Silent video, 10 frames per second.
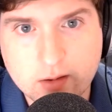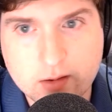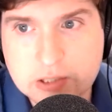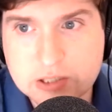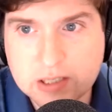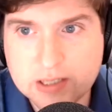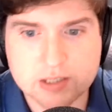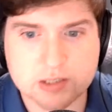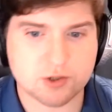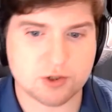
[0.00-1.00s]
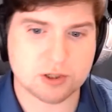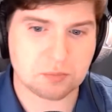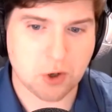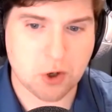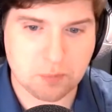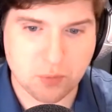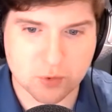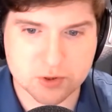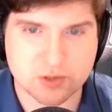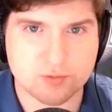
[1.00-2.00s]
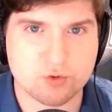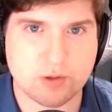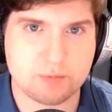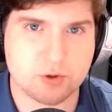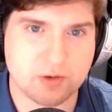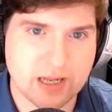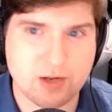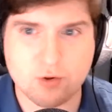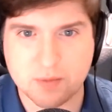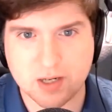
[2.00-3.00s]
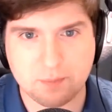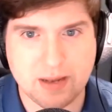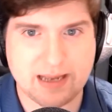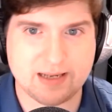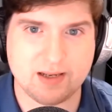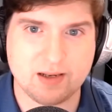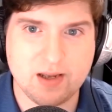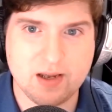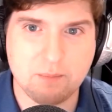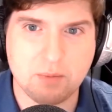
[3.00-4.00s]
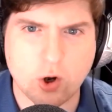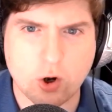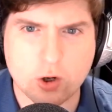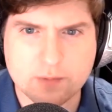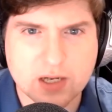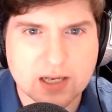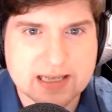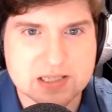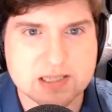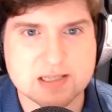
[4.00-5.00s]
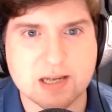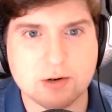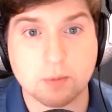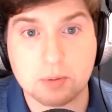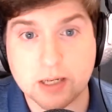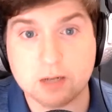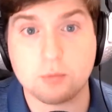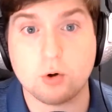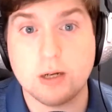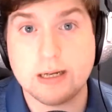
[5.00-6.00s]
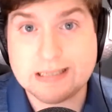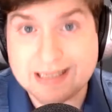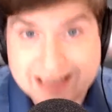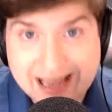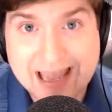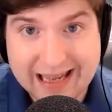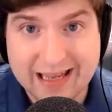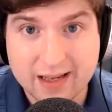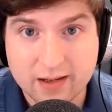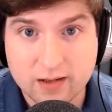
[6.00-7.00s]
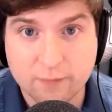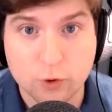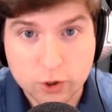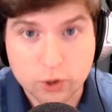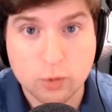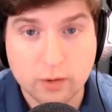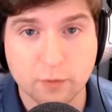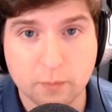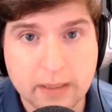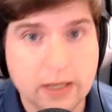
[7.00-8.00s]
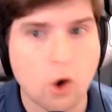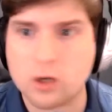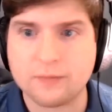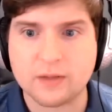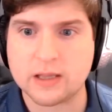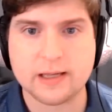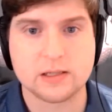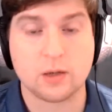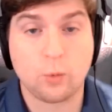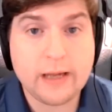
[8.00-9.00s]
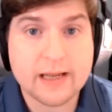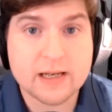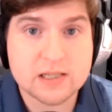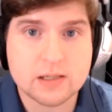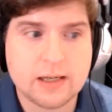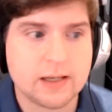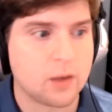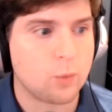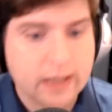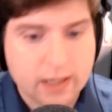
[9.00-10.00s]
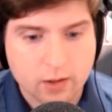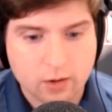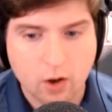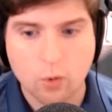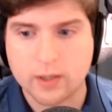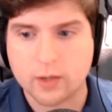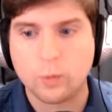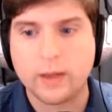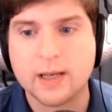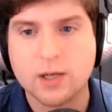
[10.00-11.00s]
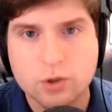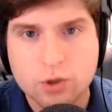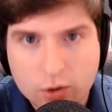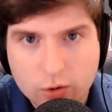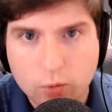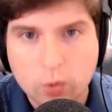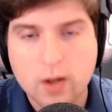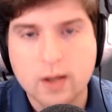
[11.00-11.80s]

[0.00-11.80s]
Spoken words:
to study such a small portion of Scripture, Nahum and Habakkuk, but all of the lessons that are applicable today for you and for me, all of the things that we can see and that we can know and that we can do